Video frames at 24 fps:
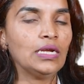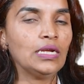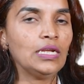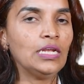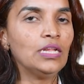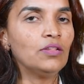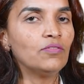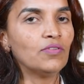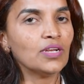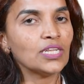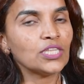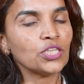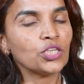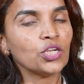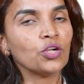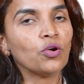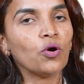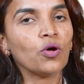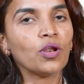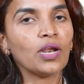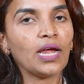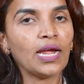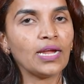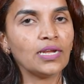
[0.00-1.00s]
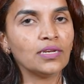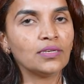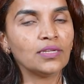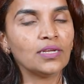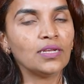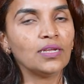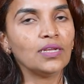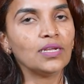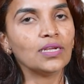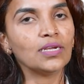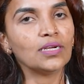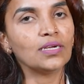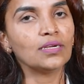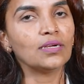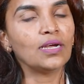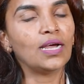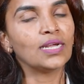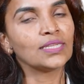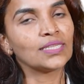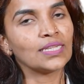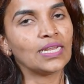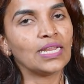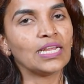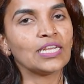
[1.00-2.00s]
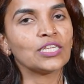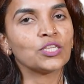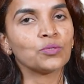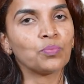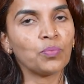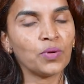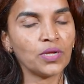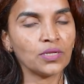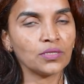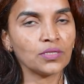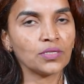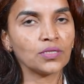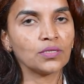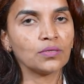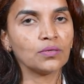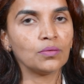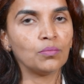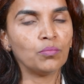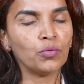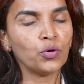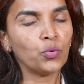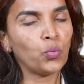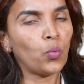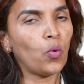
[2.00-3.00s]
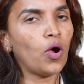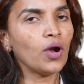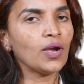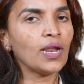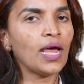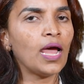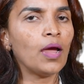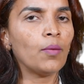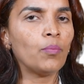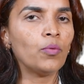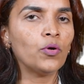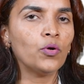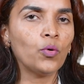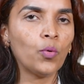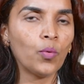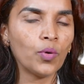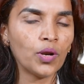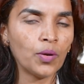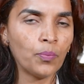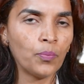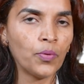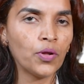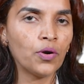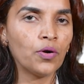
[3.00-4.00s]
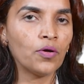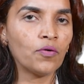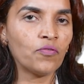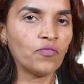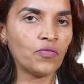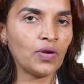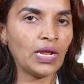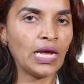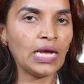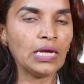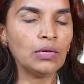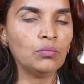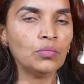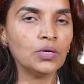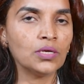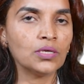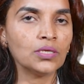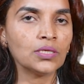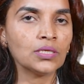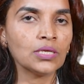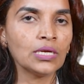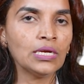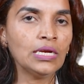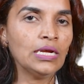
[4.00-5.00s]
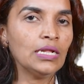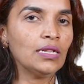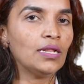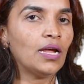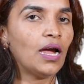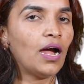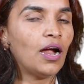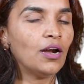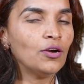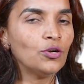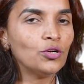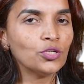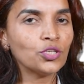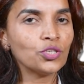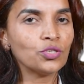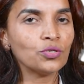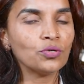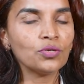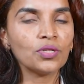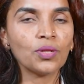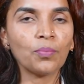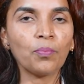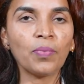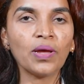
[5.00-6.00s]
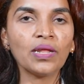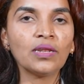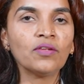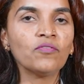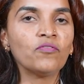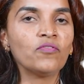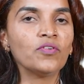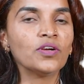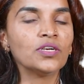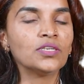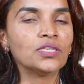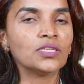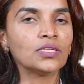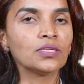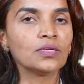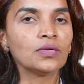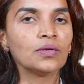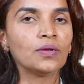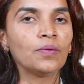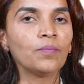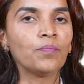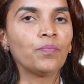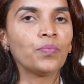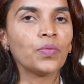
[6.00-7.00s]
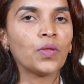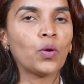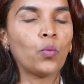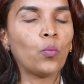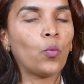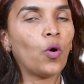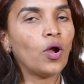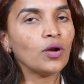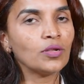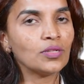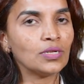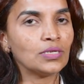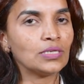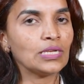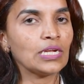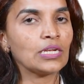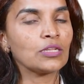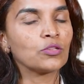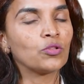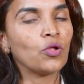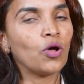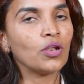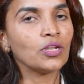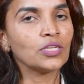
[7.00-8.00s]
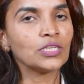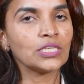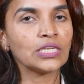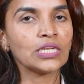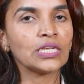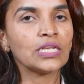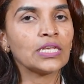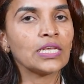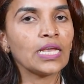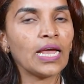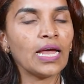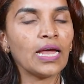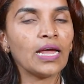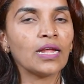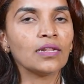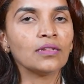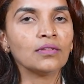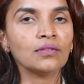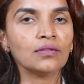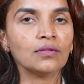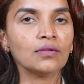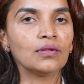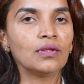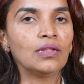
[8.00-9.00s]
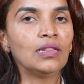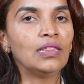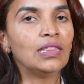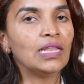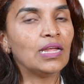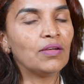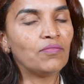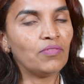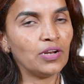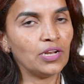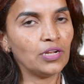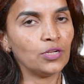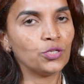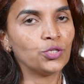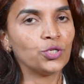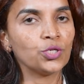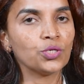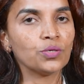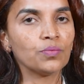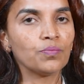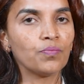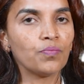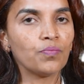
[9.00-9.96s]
investing on IT as an expense. But what happened over a period of time is they understood the benefits what the technology can leverage.